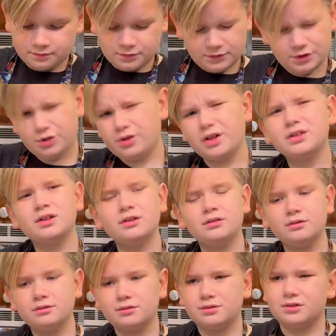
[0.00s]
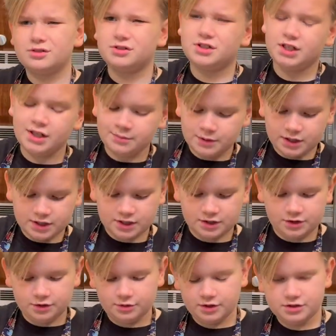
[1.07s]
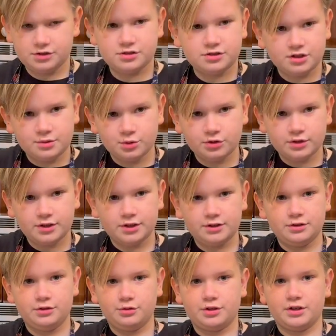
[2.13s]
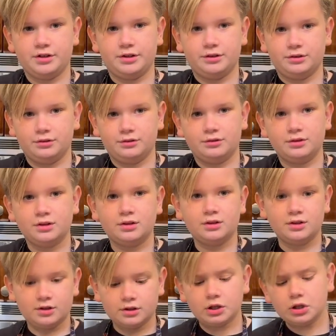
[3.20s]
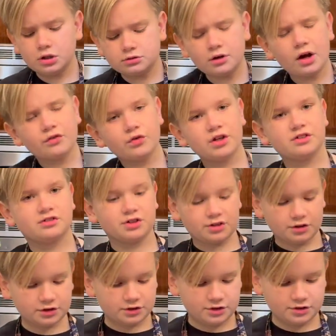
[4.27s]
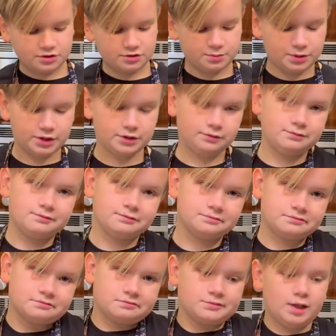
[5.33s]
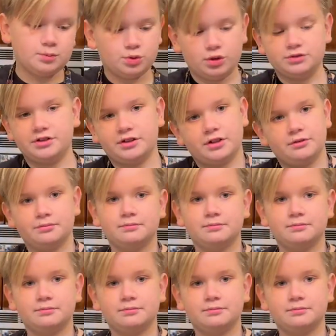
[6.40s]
You can steam it, you can simmer it, there are a lot of ways to cook this, but I'm boiling it.